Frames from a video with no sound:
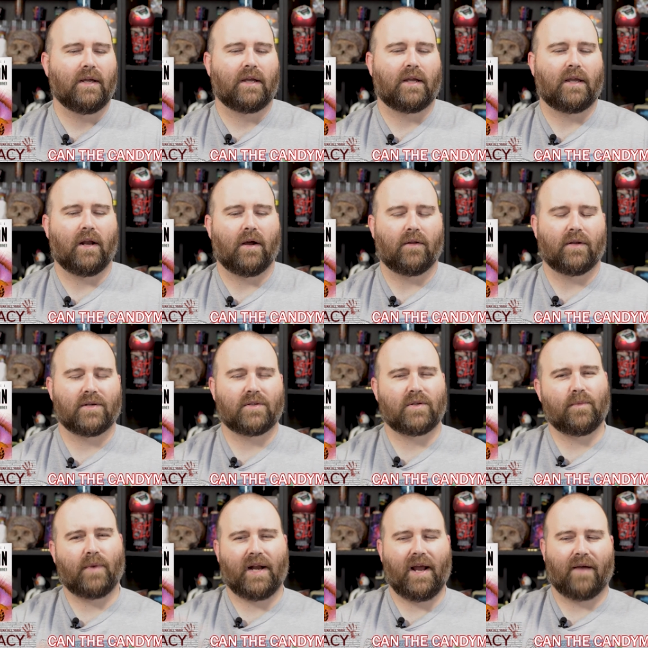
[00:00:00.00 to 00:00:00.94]

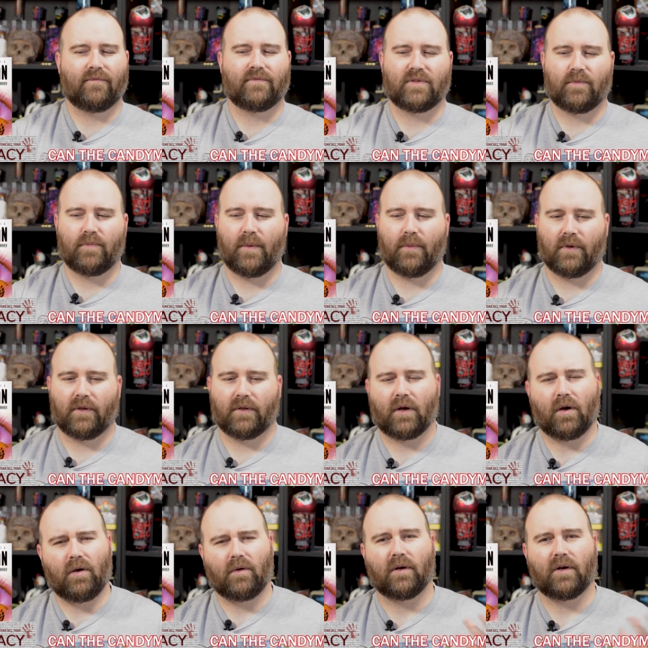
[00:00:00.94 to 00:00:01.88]
you might have some people who are
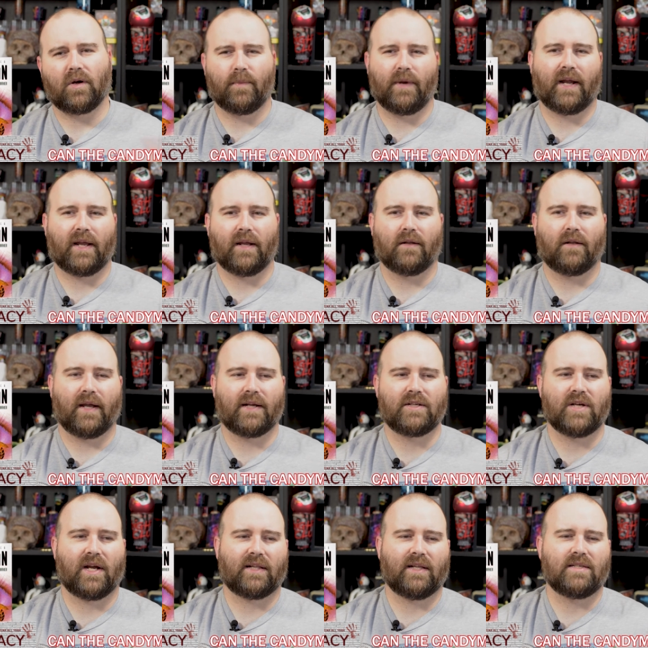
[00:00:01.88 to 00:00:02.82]
like, oh, I'll go back and
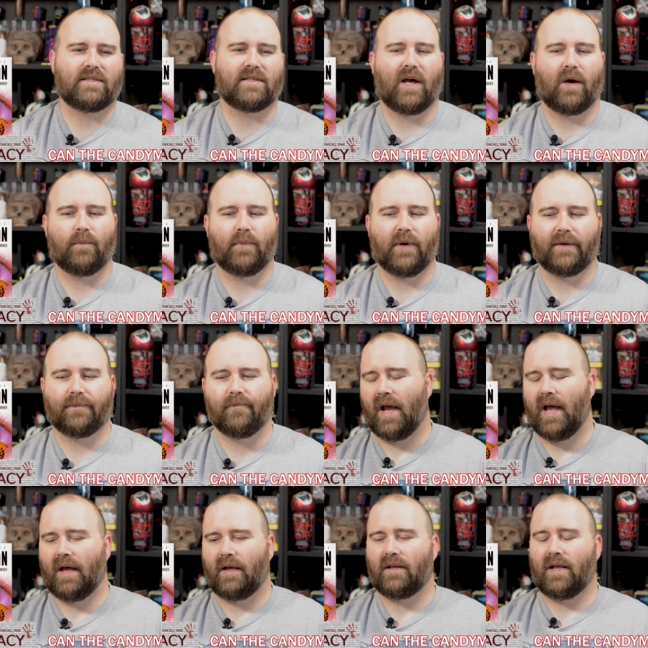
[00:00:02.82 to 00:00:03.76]
like check this out. But
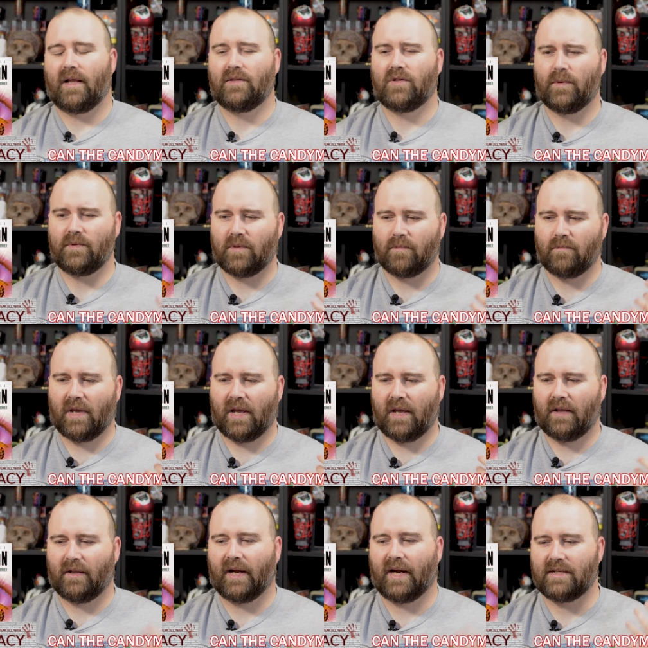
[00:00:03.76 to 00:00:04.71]
in terms of
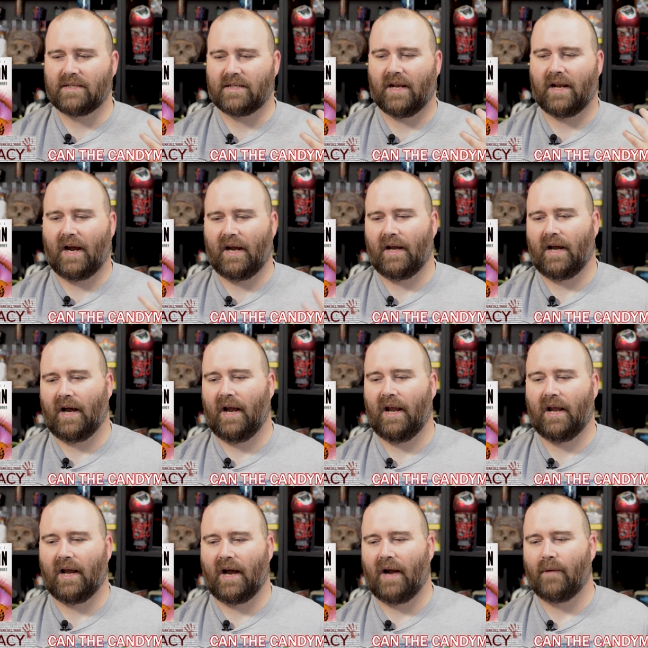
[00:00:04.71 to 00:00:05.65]
me, like I said,
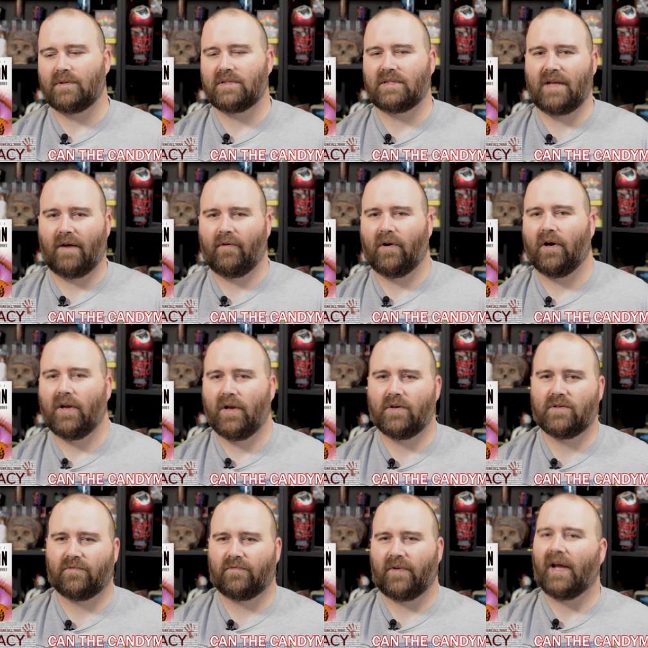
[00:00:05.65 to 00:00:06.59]
I was never a
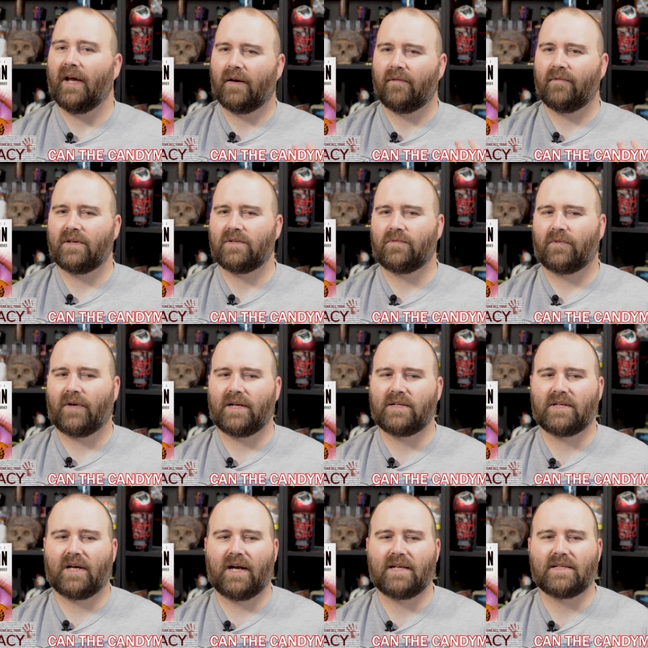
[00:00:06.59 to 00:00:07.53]
huge fan of this
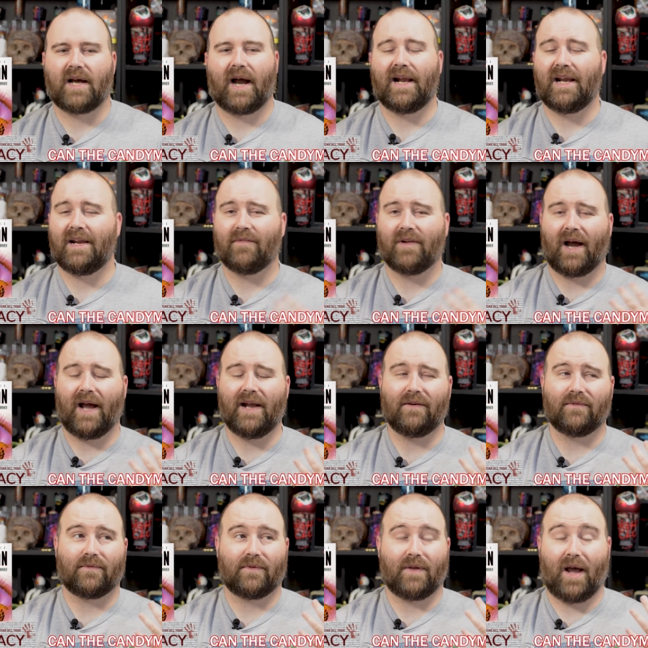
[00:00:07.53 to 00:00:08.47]
franchise. I
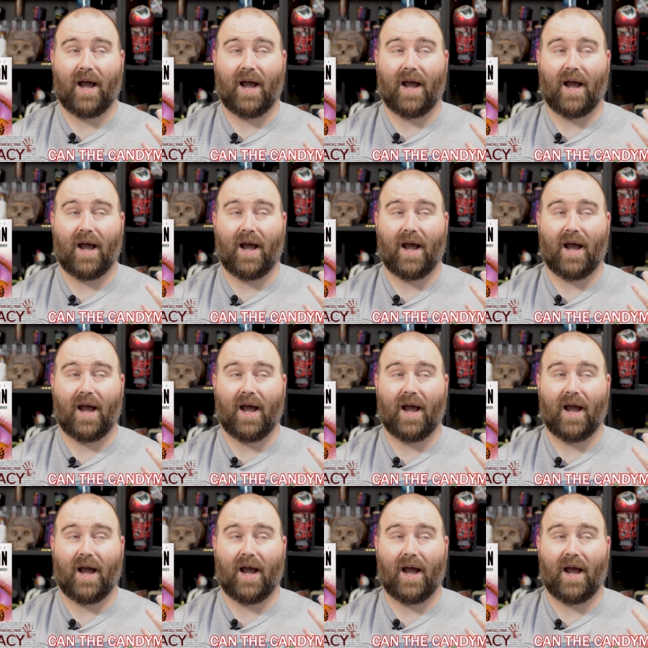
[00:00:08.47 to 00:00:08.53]
don't